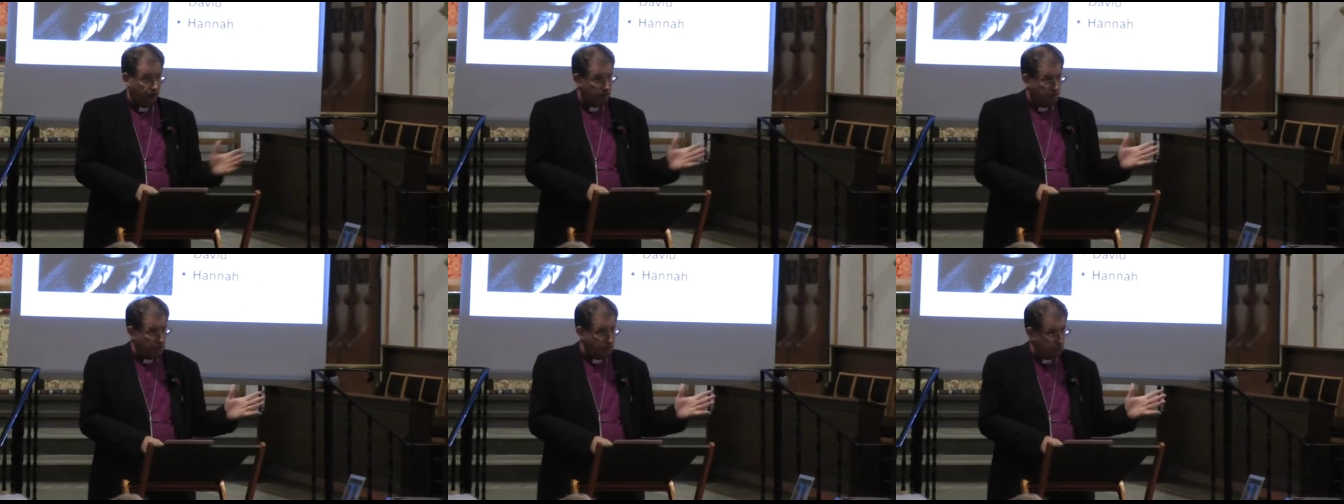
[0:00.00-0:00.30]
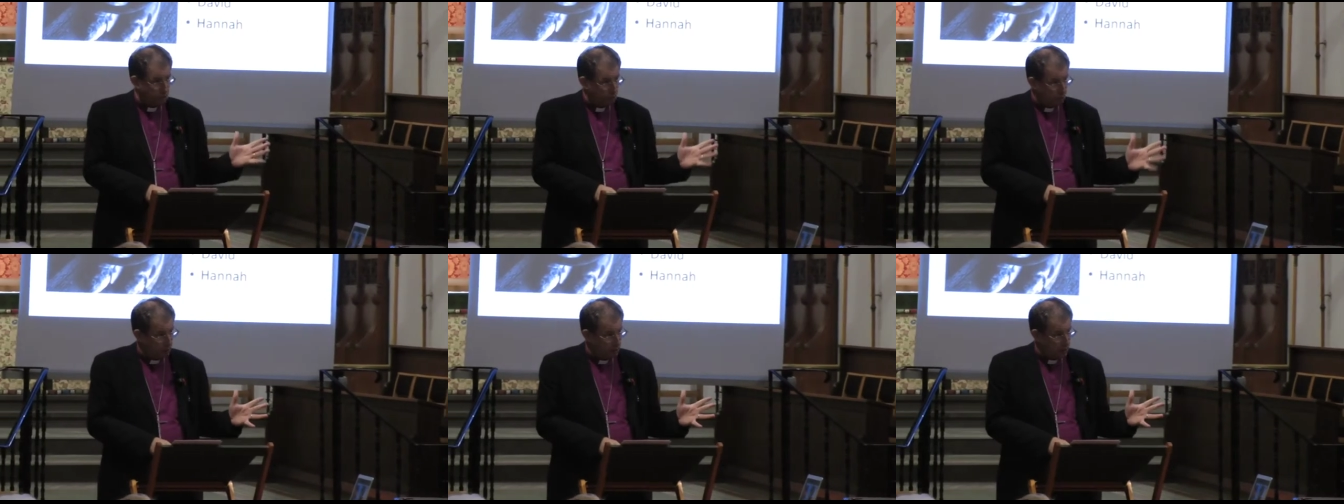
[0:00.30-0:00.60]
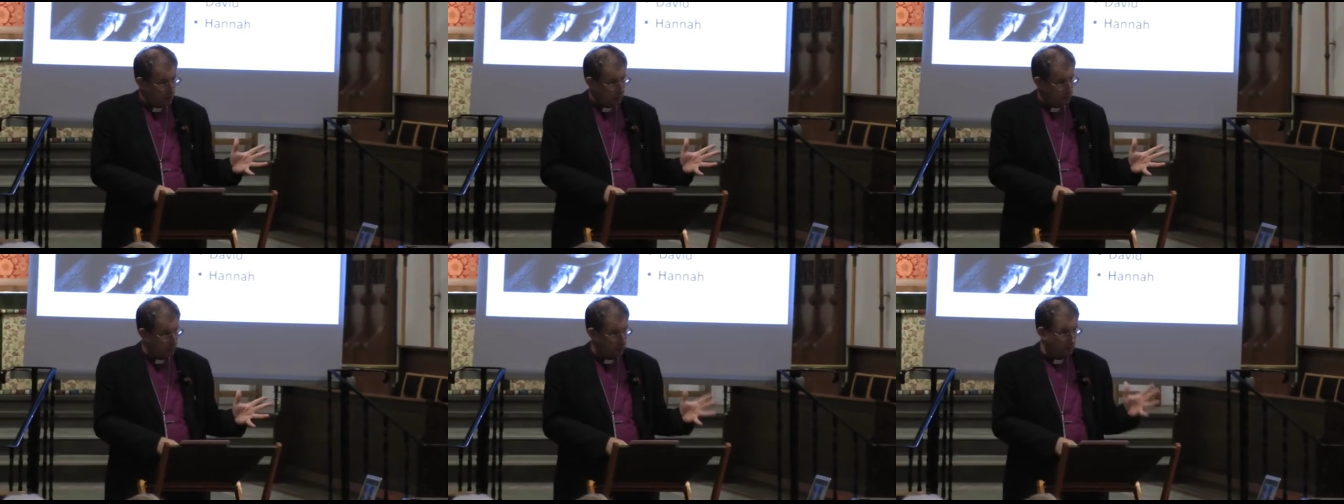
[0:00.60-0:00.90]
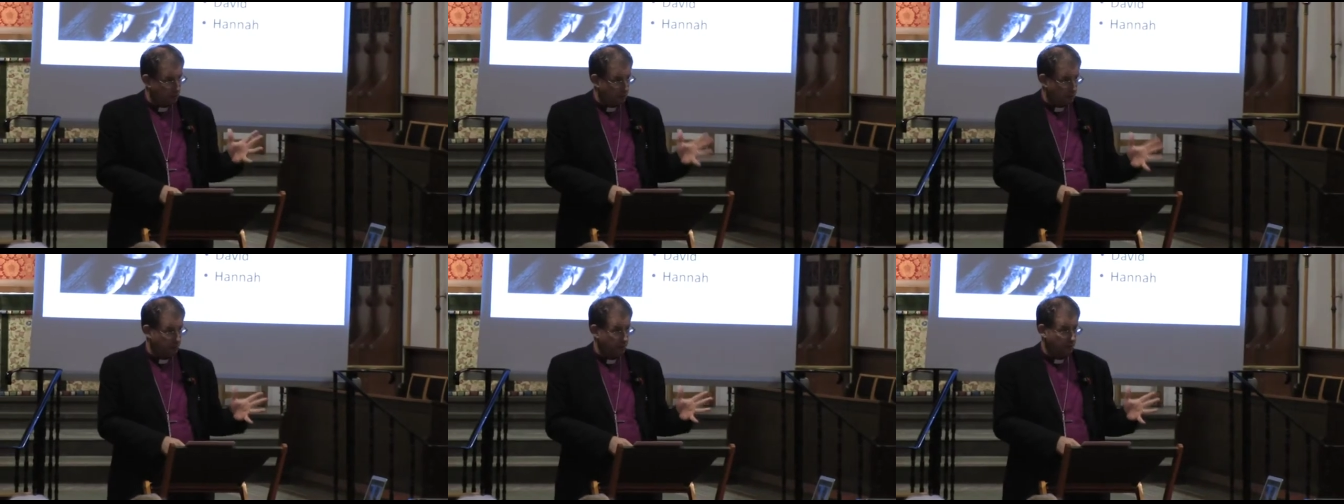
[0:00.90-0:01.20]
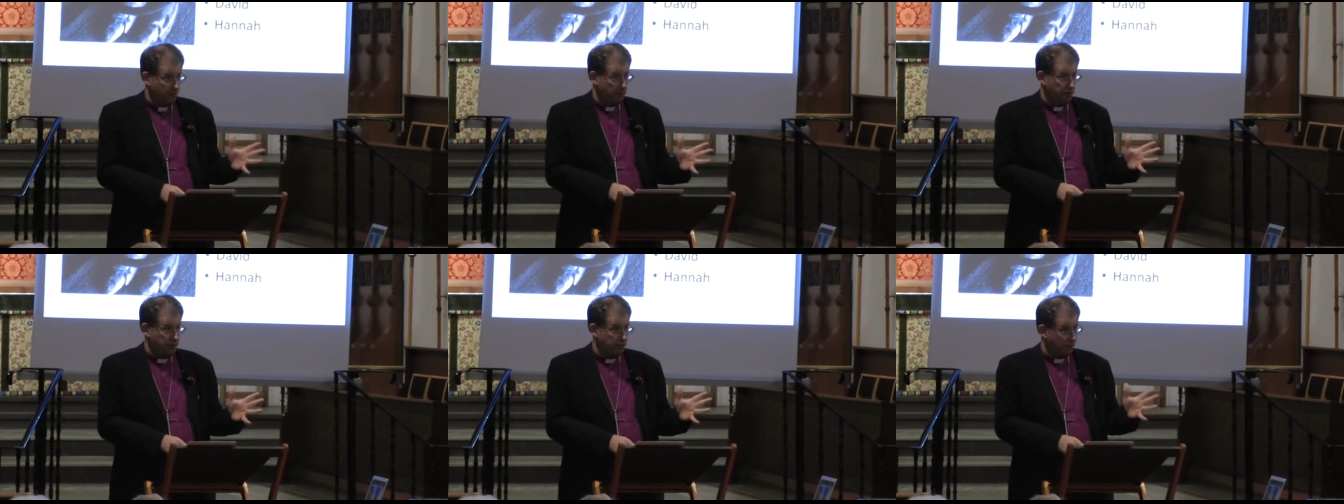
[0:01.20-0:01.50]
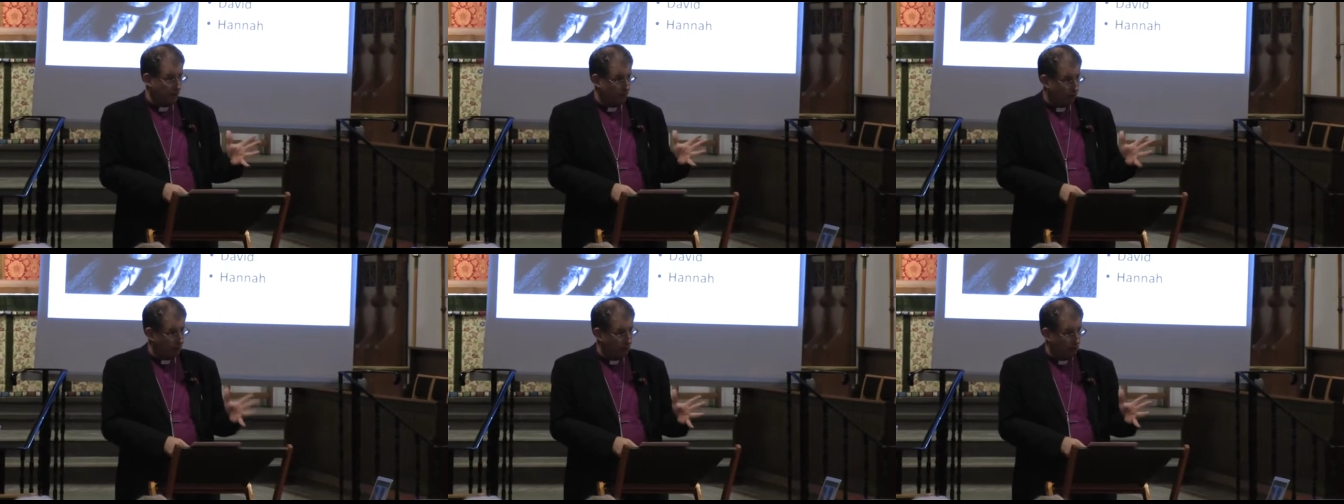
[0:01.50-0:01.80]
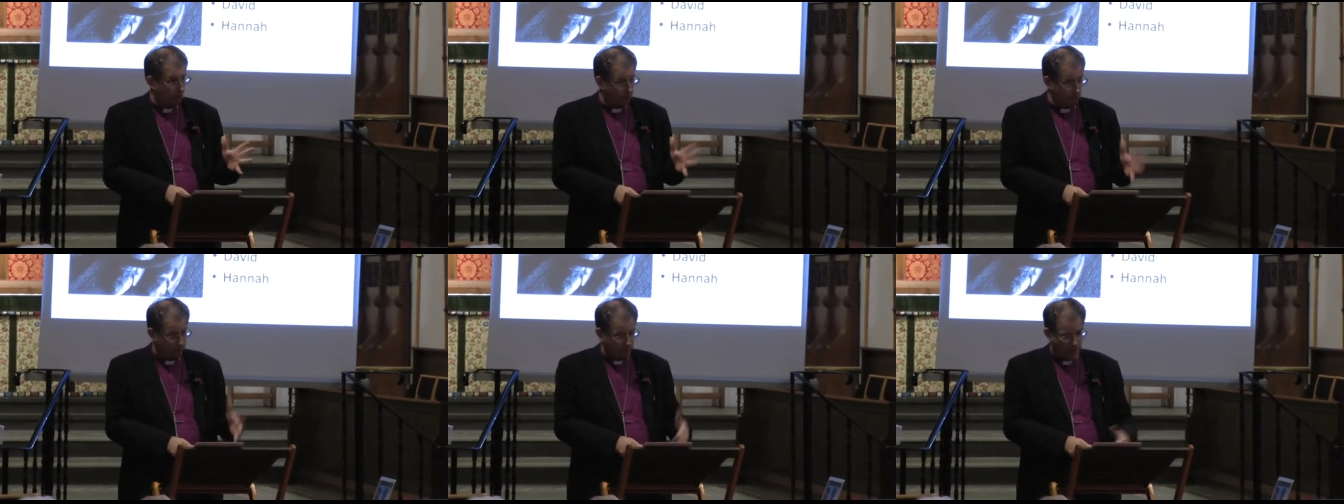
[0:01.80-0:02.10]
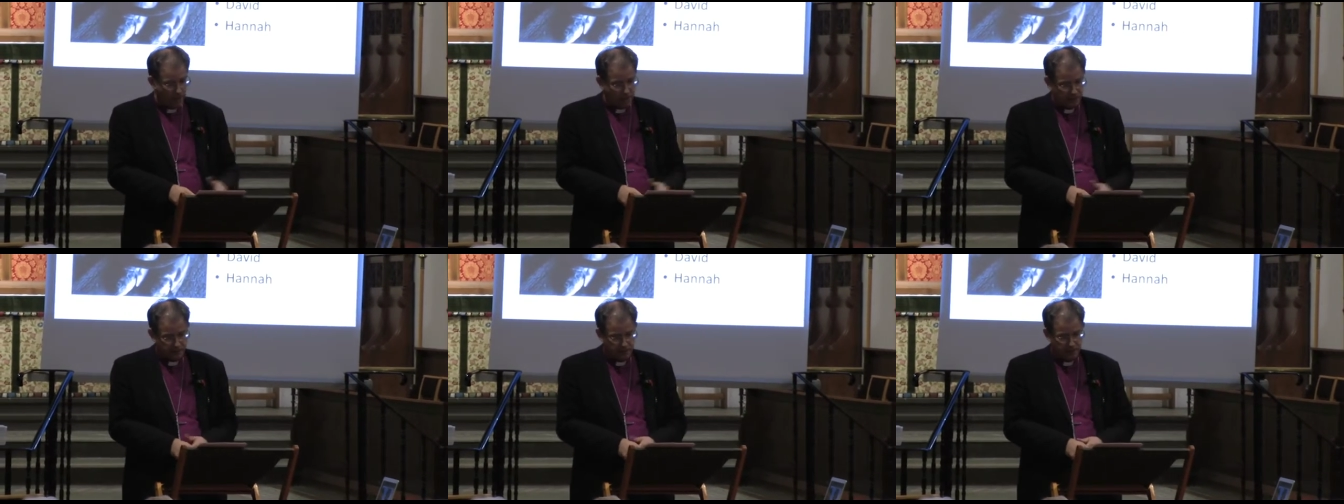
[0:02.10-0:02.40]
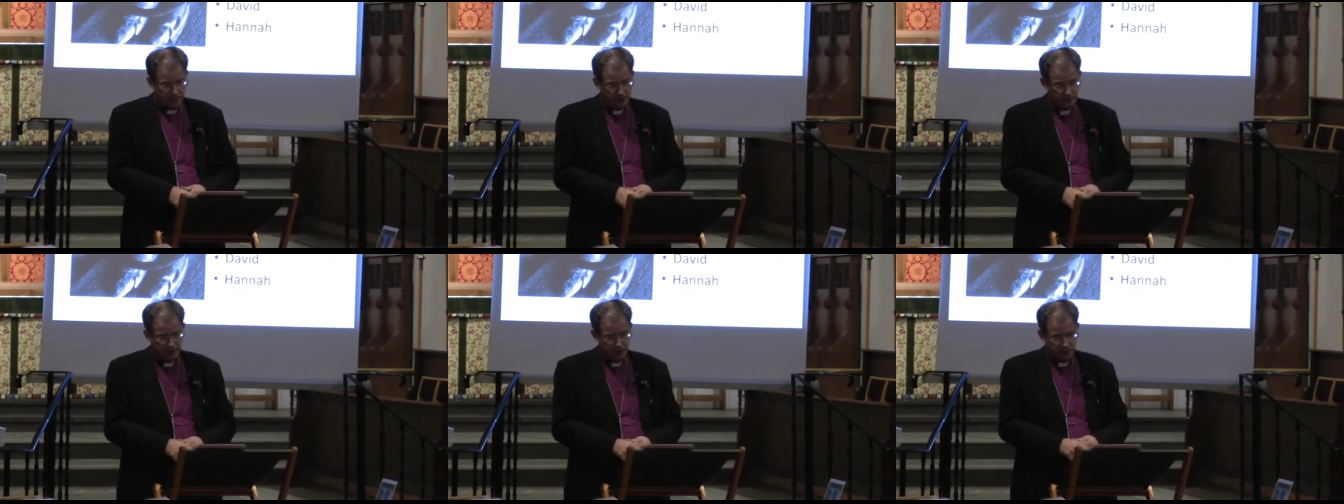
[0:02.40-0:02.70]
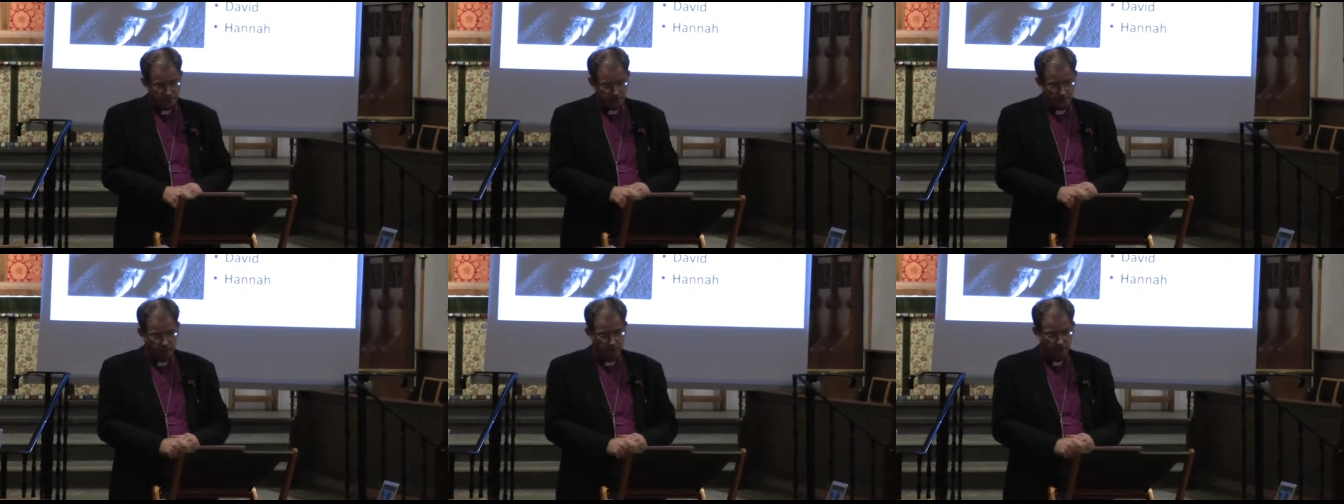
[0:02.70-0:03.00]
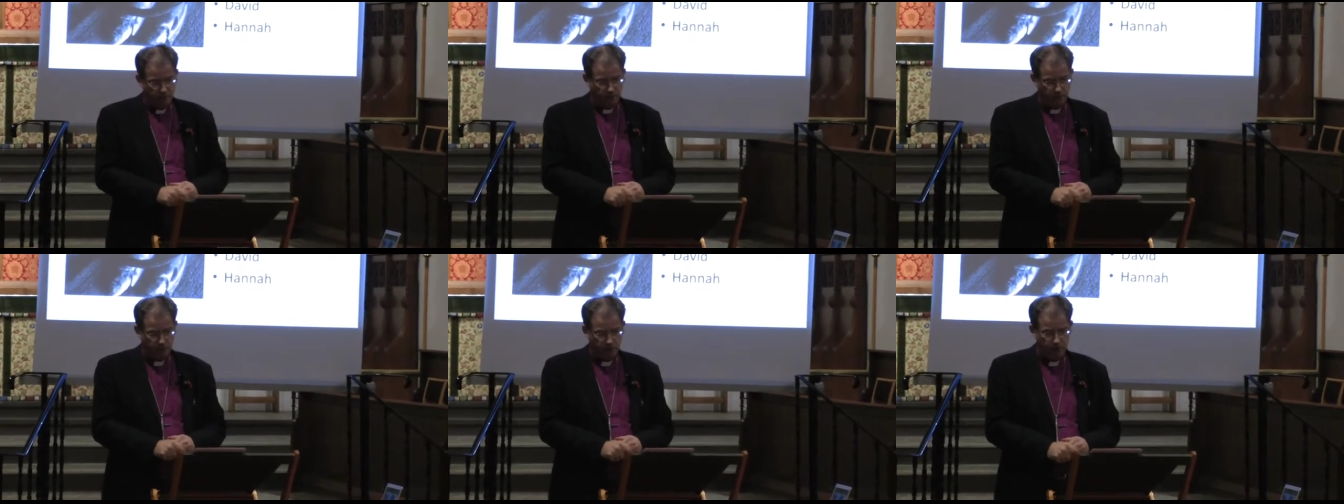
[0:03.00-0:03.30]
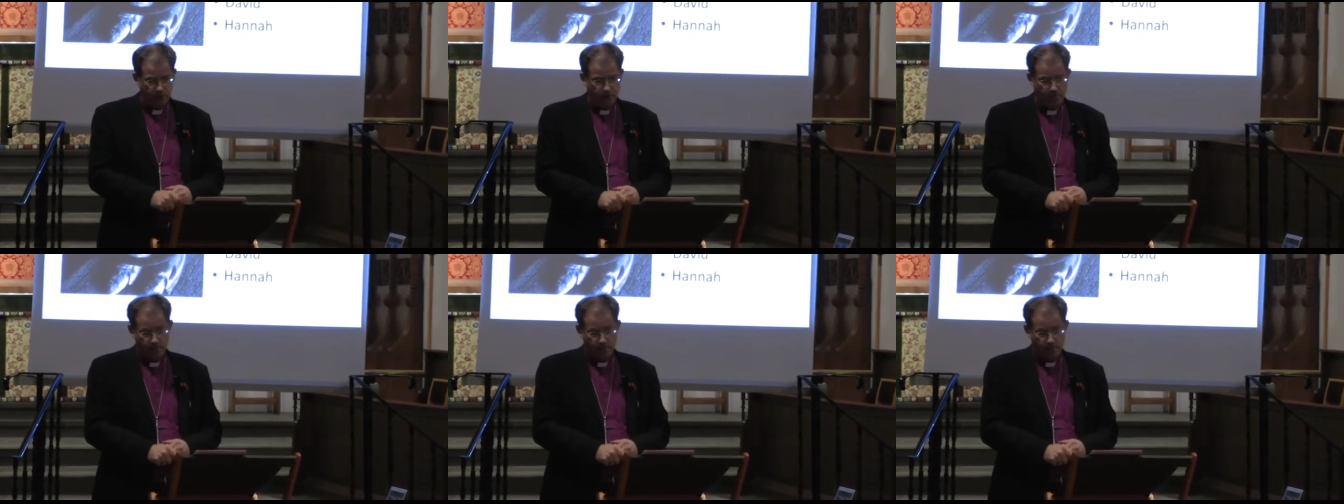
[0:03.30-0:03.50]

The story of Scripture is that God blesses his people